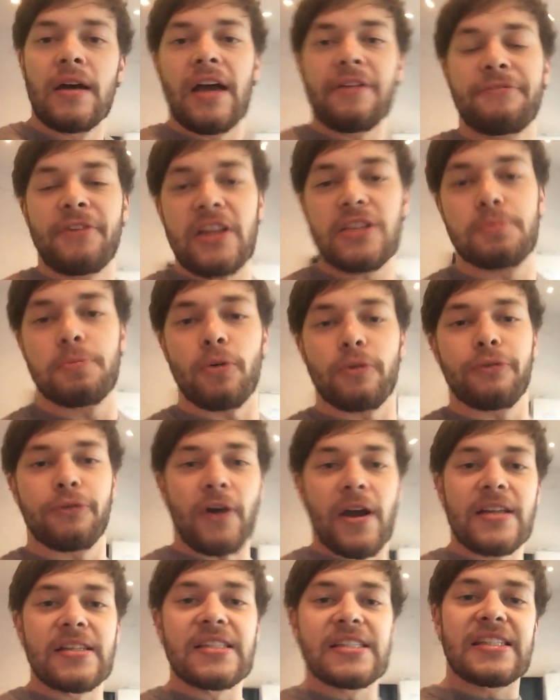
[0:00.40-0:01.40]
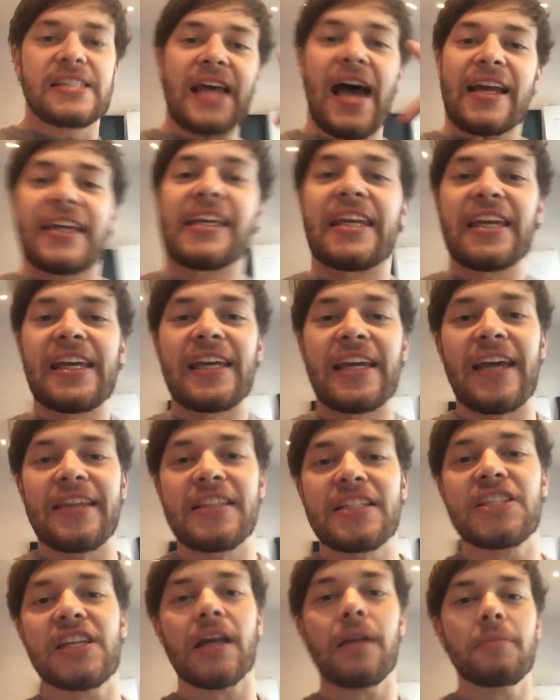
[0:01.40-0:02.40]
Hey Facebook friends, Zach here,
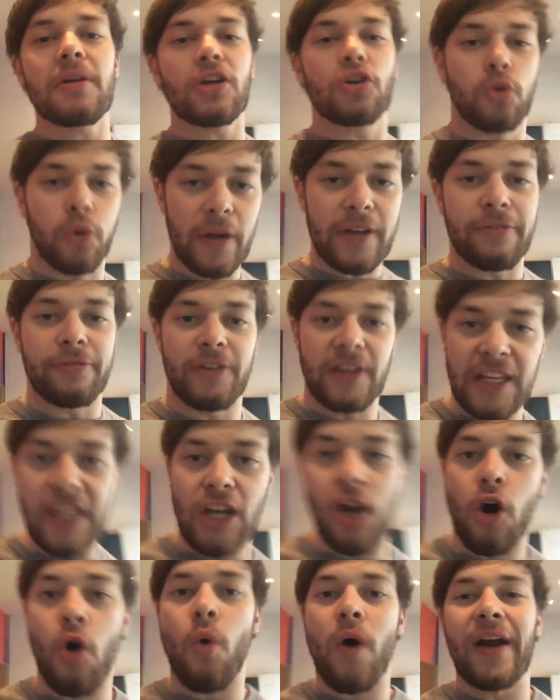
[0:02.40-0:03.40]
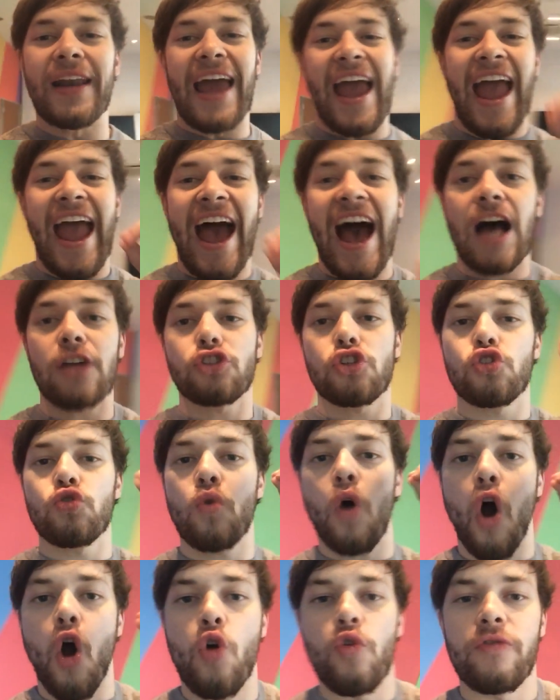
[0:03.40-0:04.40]
and this is going to be a quick video on how
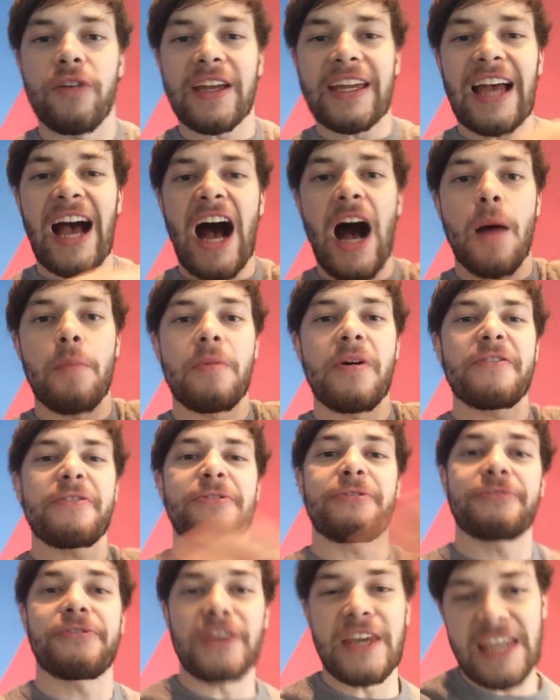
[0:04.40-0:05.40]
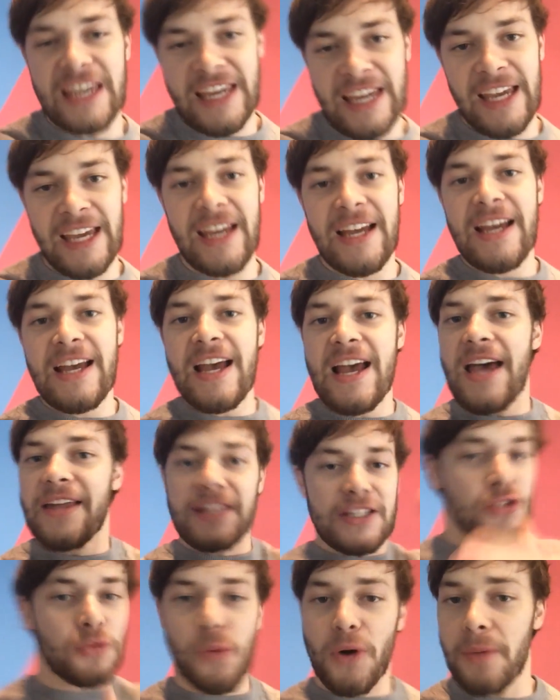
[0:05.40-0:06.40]
to overcome fear.
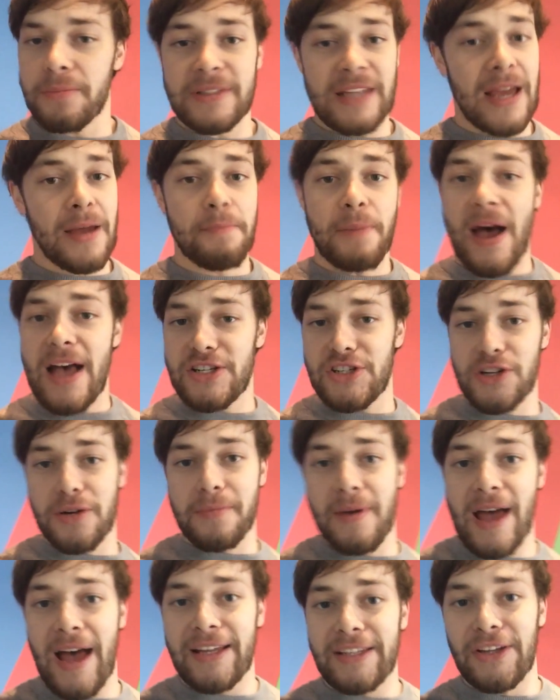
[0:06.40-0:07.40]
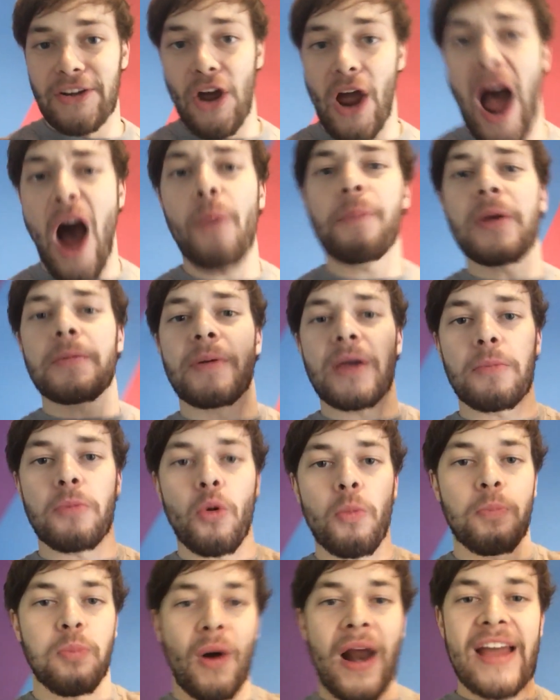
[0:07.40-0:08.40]
And this is what I'm damn passionate about, helping
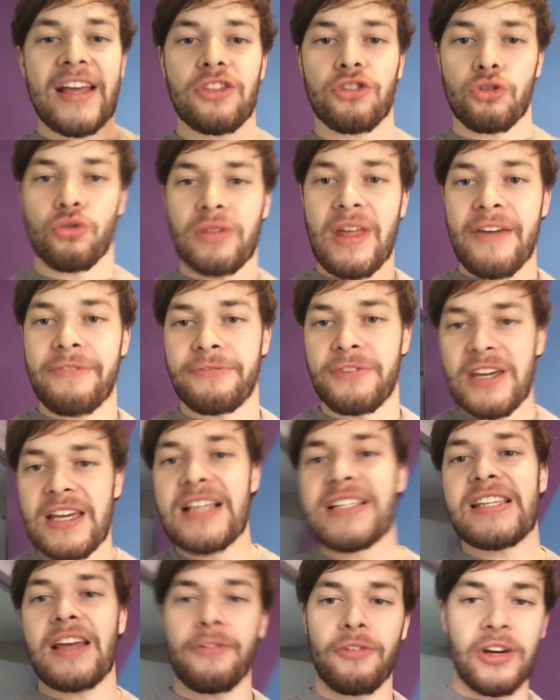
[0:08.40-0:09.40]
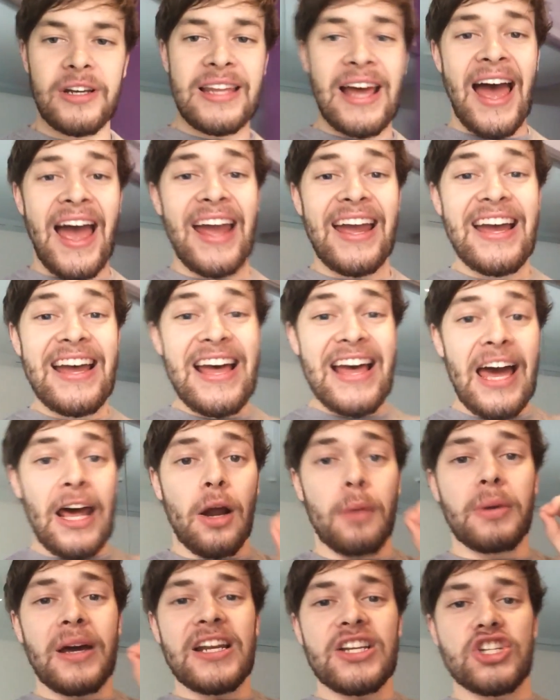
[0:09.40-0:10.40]
people break through their fears every day.
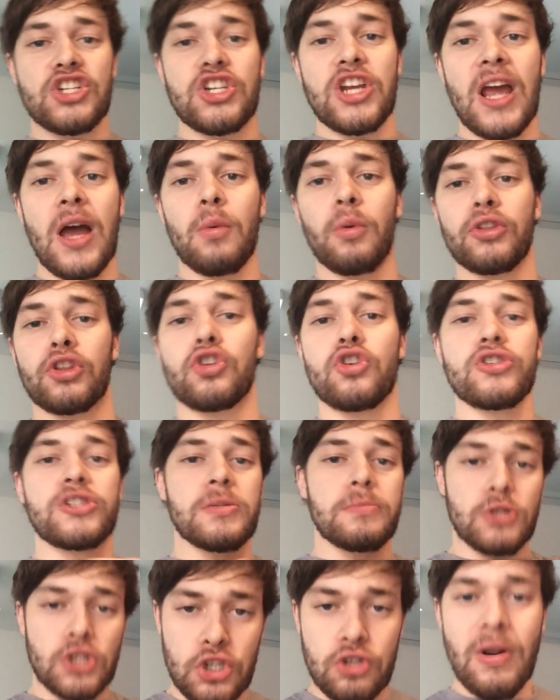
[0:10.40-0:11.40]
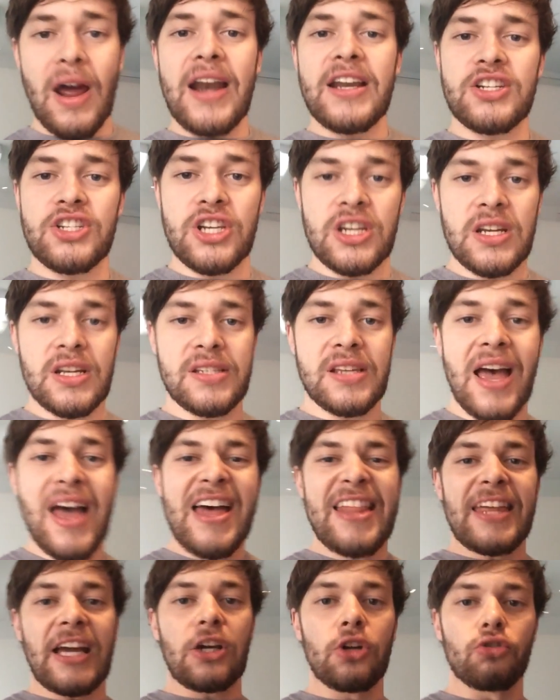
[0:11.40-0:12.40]
And I'm going to share with you some strategies
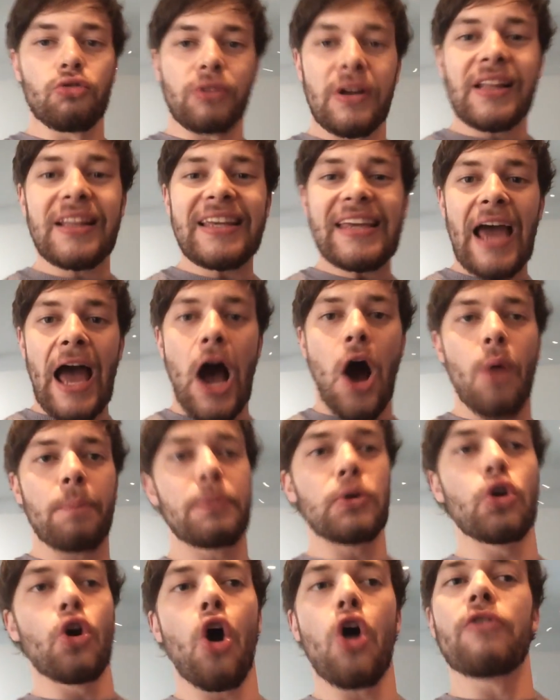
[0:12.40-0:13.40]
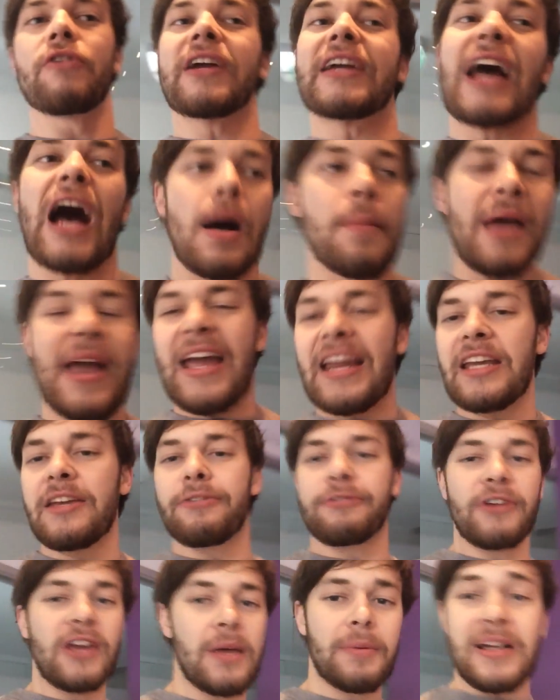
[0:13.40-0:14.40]
that can really help you overcome
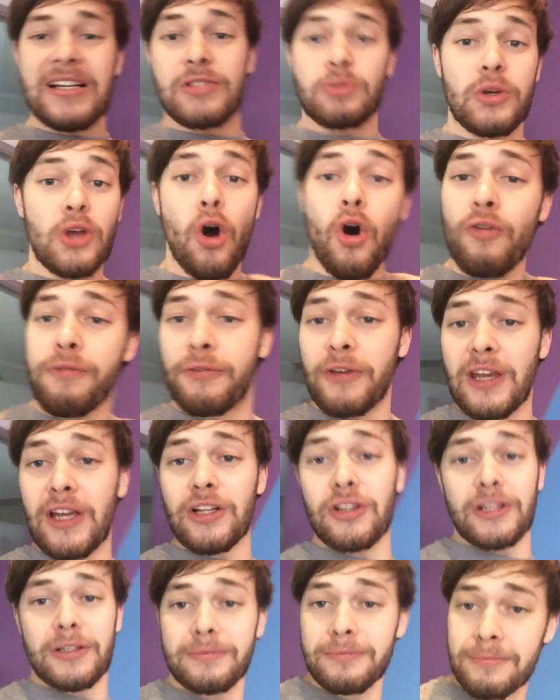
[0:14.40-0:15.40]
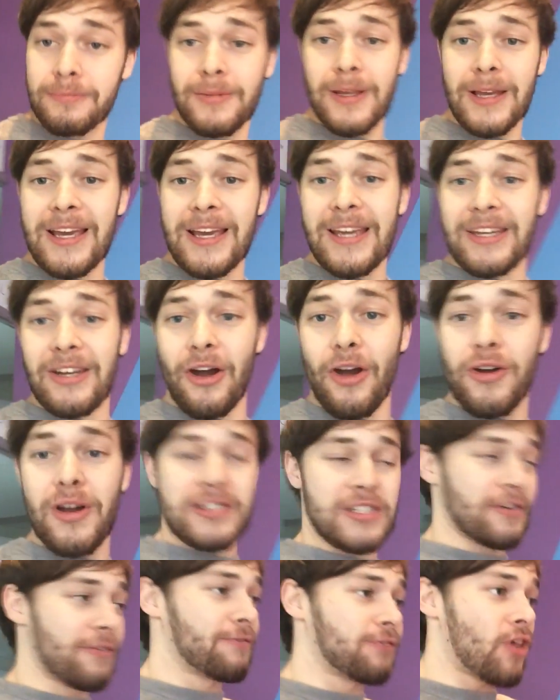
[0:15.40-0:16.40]
any fear, because we all feel it.
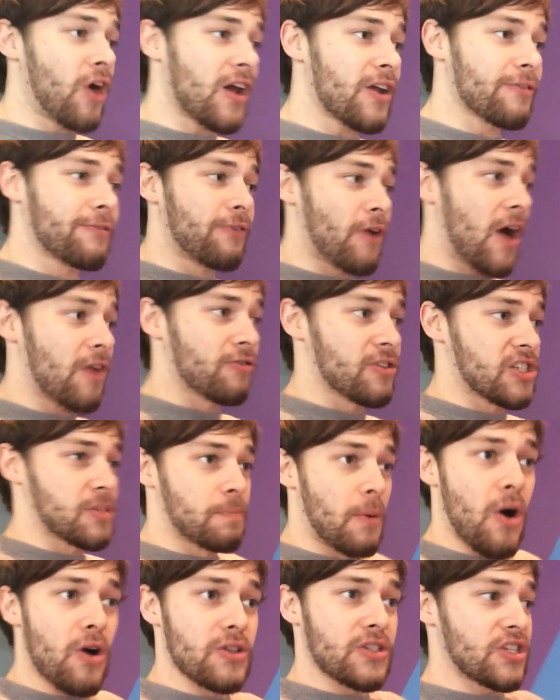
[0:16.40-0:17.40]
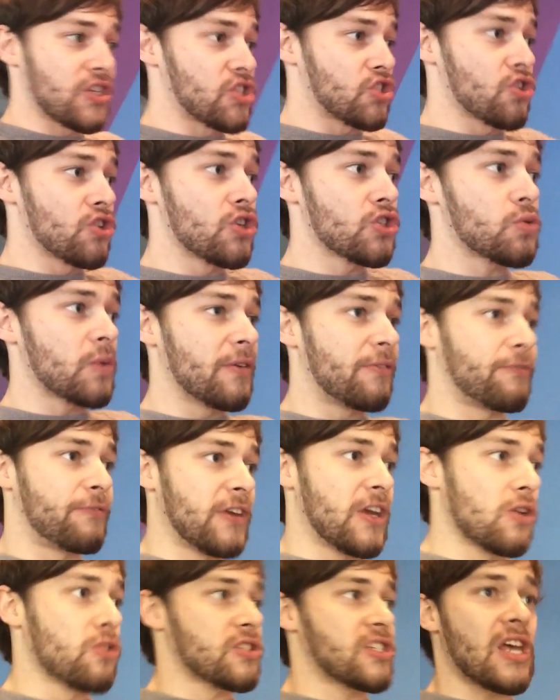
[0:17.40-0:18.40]
It's a flight or fight response. As soon as we
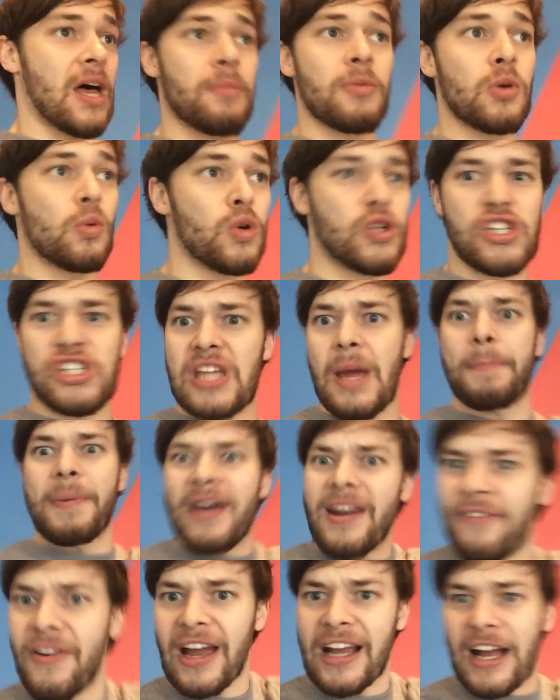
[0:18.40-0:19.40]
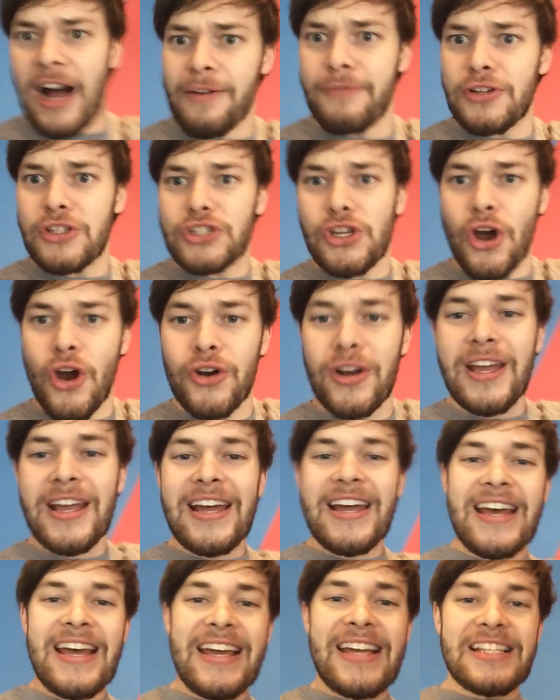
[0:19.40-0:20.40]
feel something, we step out of our comfort zone,
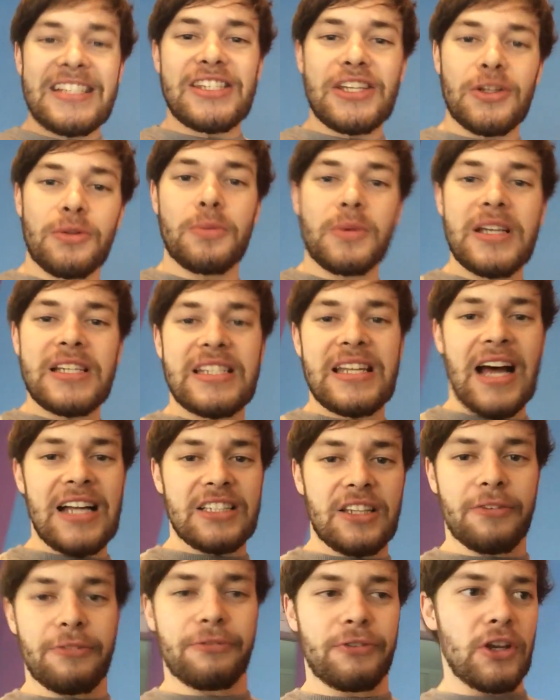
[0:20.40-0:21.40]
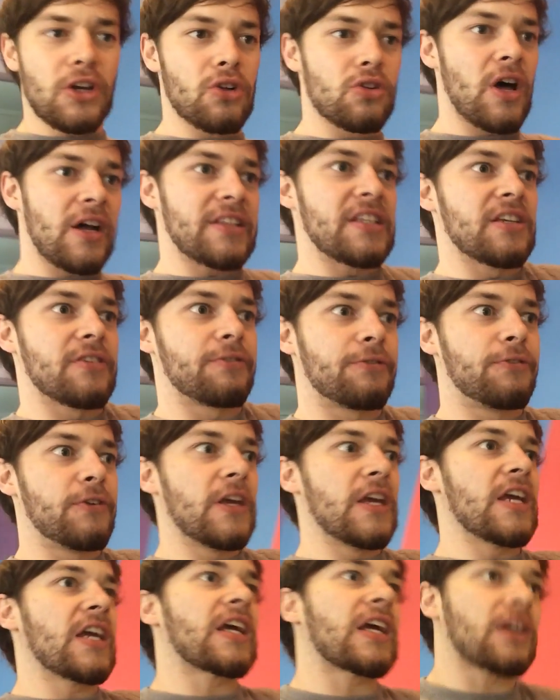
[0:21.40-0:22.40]
instantly we start to feel like this
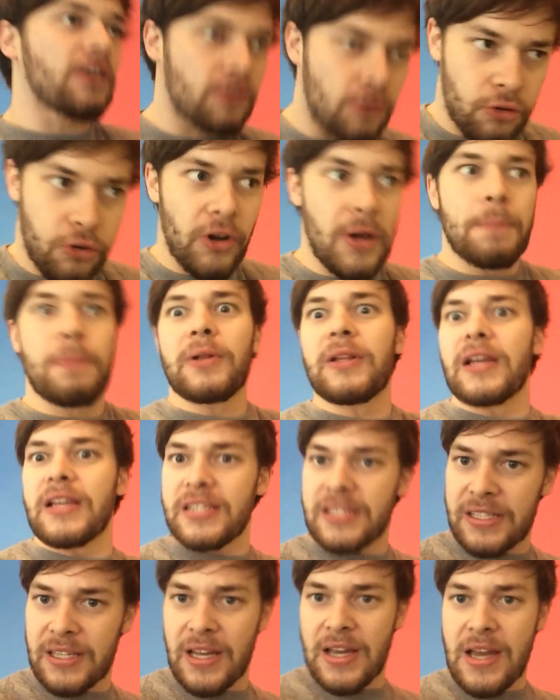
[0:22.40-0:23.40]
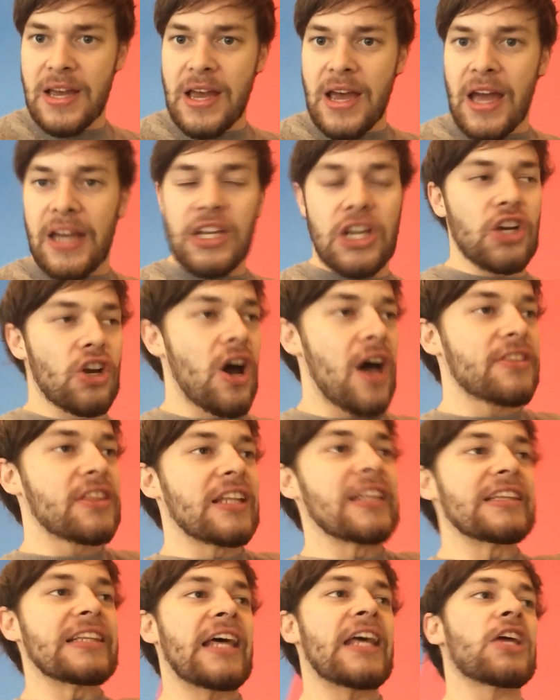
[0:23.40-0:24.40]
fear cripple us. And you can
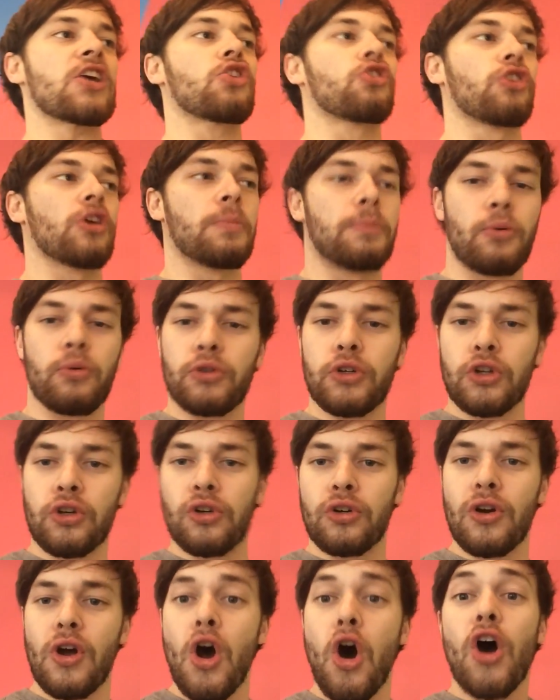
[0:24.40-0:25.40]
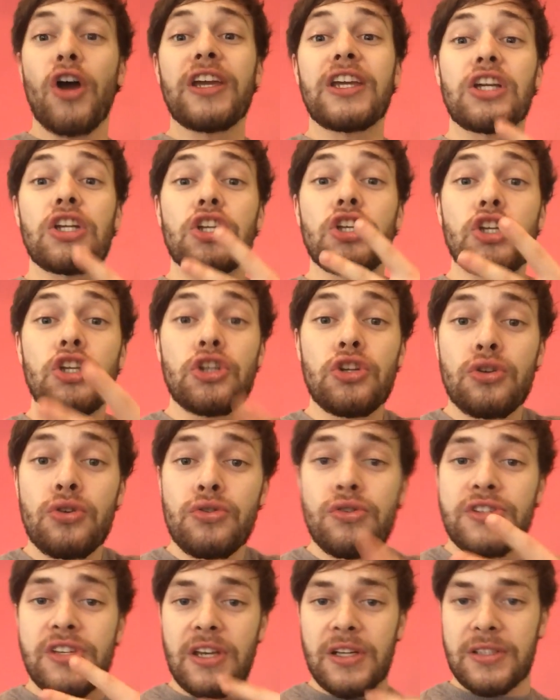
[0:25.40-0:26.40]
either let it cripple you or you can
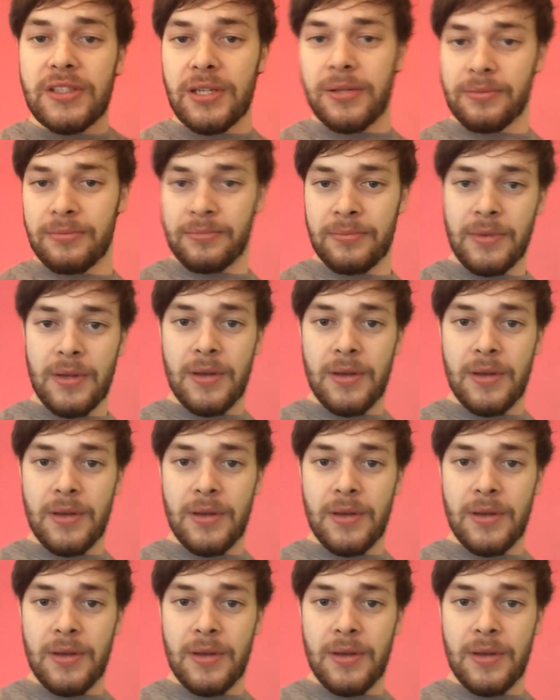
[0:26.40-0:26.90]
use it.